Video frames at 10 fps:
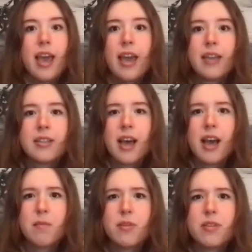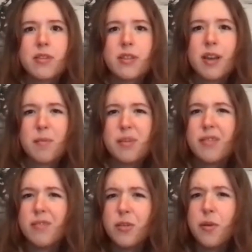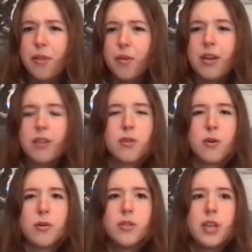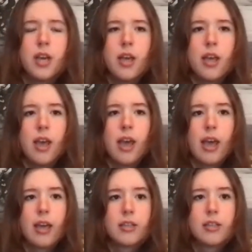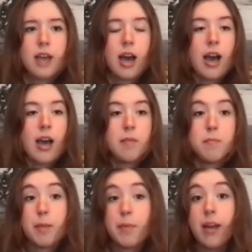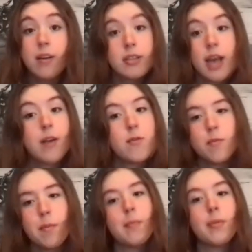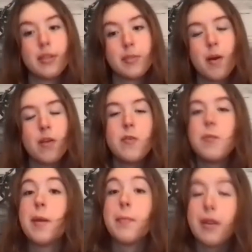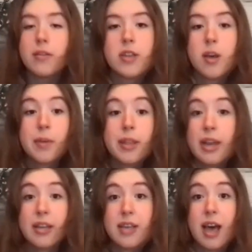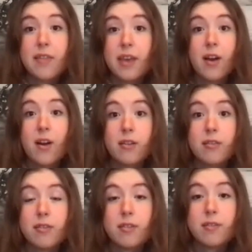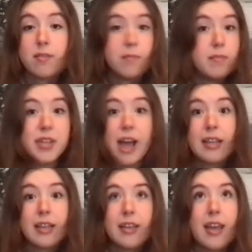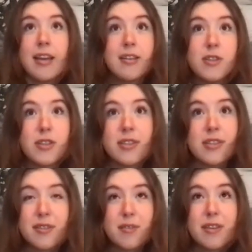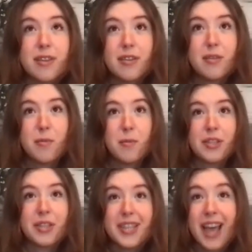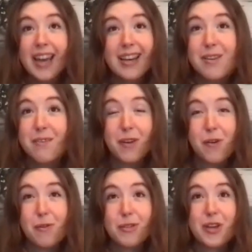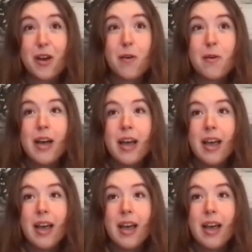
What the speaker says: And I was, I believe, 2 or 3 years old. And my parents, I don't remember this part of it, but my parents tell me that I sat there silent and just was attentive the whole show.